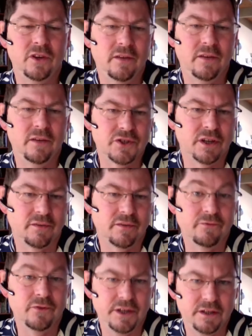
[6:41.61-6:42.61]
you give yourself
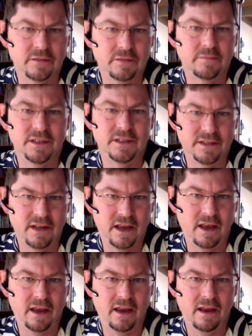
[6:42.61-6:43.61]
the freedom to
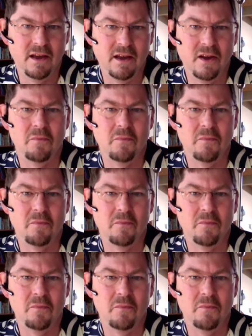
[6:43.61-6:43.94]
say,